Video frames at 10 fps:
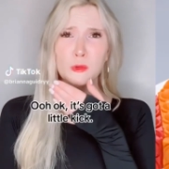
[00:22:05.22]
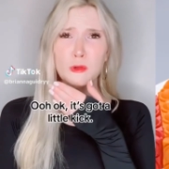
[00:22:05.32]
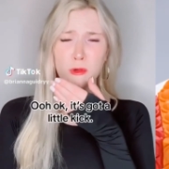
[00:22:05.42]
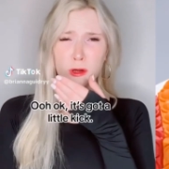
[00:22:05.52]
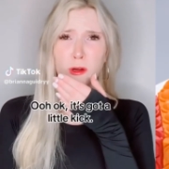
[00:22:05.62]

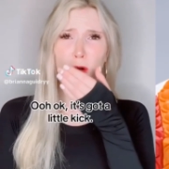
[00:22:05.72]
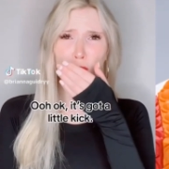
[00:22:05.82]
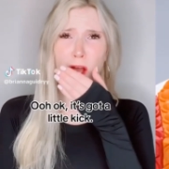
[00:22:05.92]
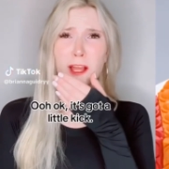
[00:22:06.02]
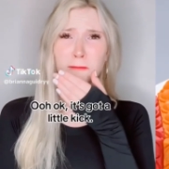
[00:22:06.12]
Ooh,
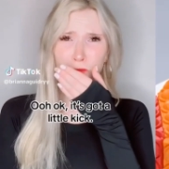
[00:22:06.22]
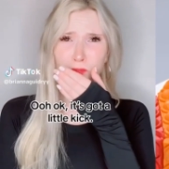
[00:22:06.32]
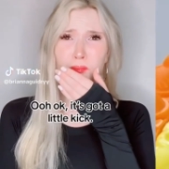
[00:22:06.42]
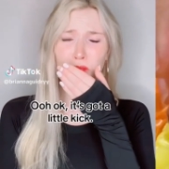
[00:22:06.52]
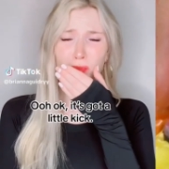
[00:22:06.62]
okay.
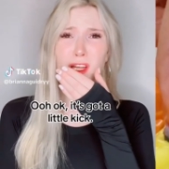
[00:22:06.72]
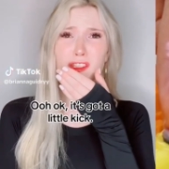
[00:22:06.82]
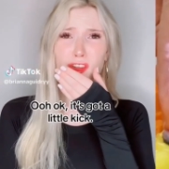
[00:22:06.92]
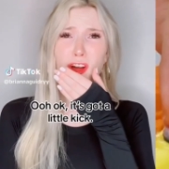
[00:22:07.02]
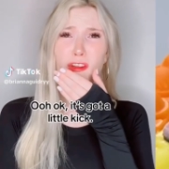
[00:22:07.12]

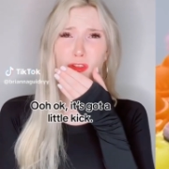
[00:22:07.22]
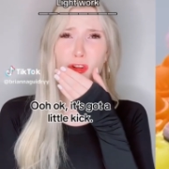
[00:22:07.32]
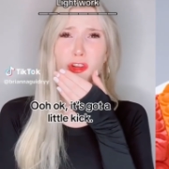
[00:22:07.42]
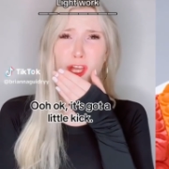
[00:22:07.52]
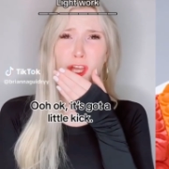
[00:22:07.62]
It's got a
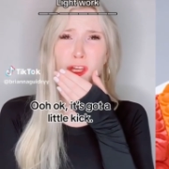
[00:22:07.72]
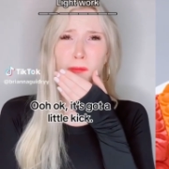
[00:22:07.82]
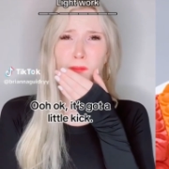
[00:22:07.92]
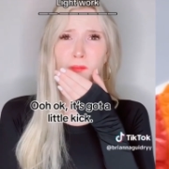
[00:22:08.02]
little kick.